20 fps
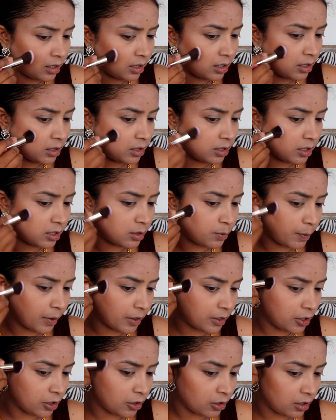in this
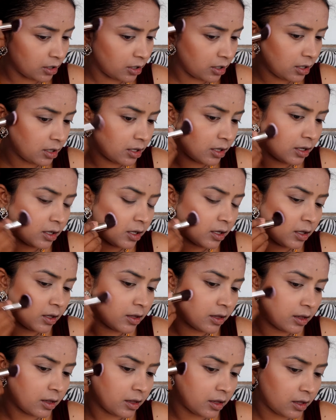particular
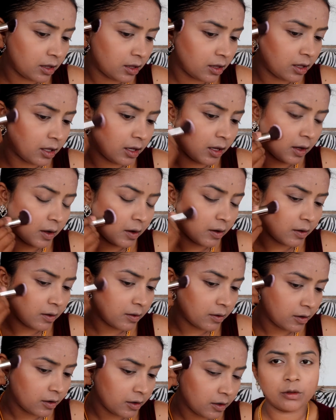thing.
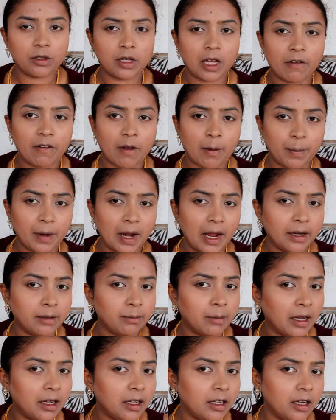I've
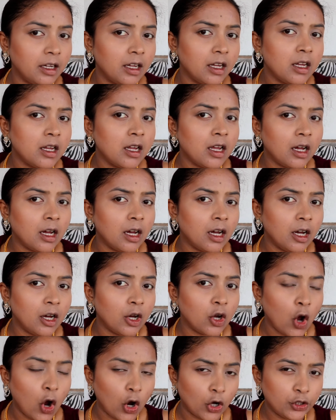applied my
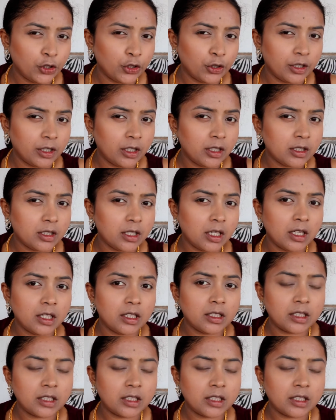contouring. See,